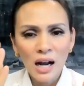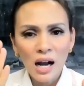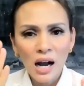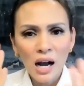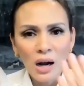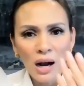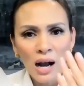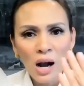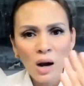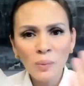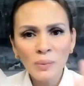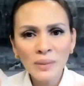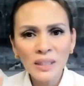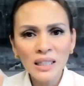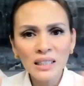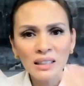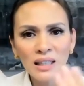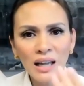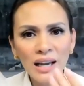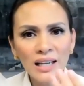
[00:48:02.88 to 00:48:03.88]
how many
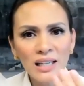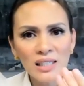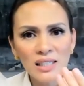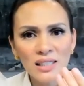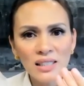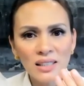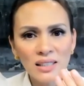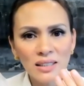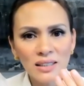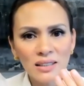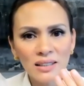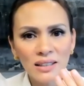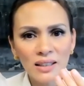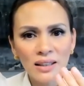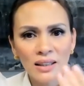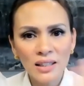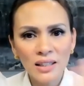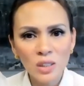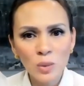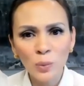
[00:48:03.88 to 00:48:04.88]
likes did
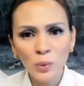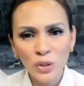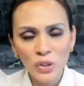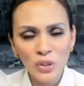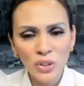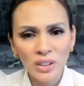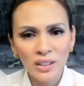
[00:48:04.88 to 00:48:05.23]
this person